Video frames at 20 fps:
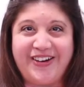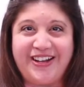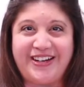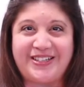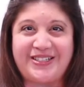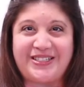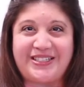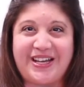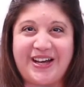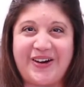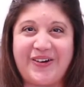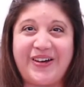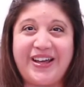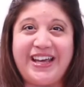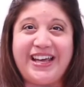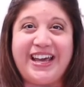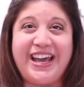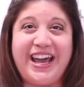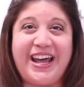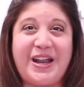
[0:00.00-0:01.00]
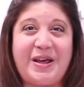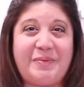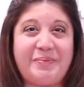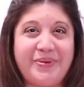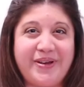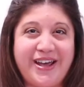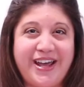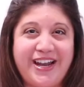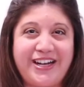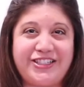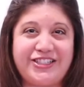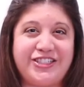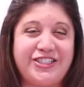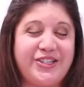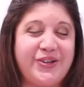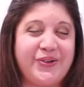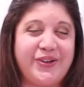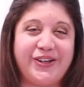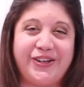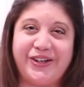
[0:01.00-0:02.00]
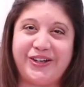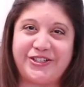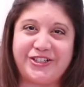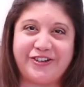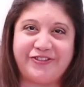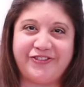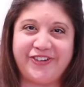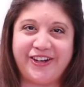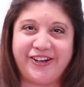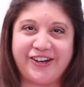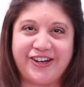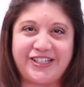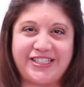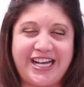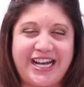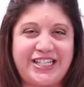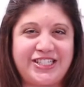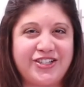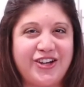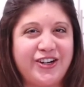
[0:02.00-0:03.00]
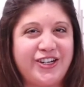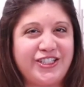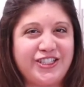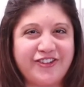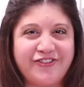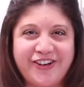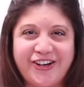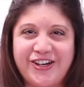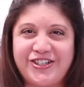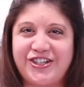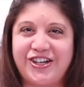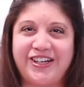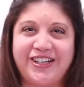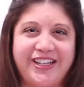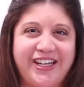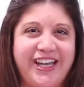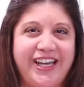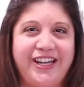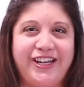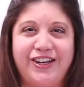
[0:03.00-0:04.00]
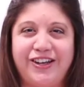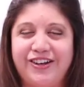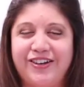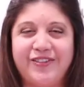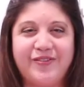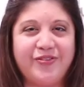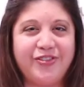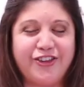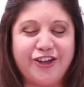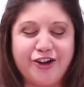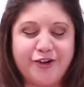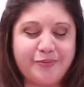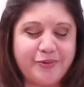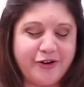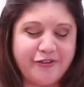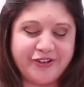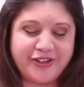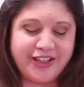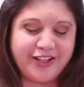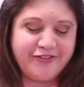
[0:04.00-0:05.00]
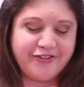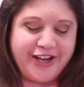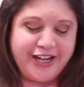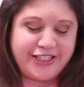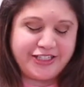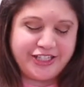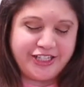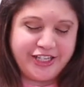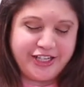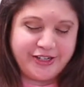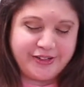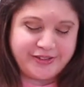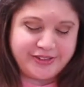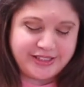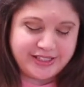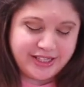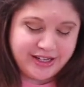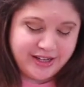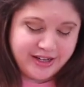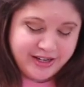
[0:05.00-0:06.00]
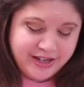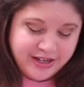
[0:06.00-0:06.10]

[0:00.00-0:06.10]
And so in a pinch, you can use your fingers. As long as your fingers are clean, they're perfectly fine to use.